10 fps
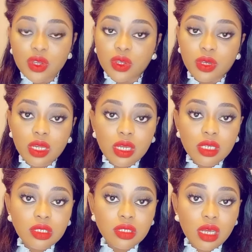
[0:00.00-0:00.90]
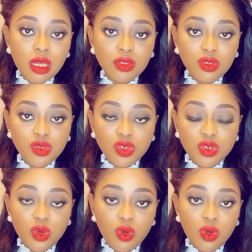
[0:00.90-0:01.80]
You need to
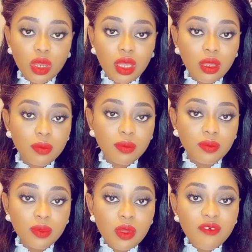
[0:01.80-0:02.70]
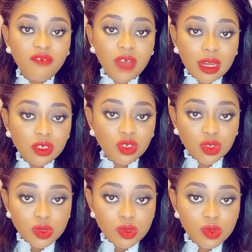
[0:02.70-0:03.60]
show
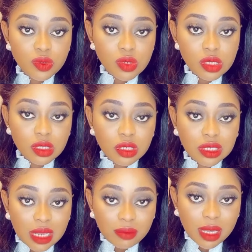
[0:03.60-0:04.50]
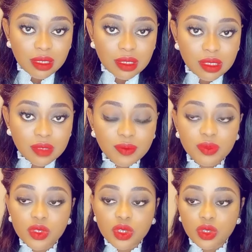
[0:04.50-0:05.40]
financial statement.
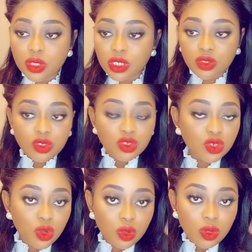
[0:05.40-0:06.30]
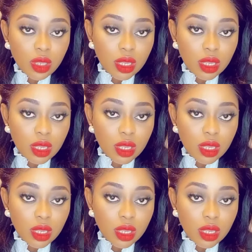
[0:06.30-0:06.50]
You need to show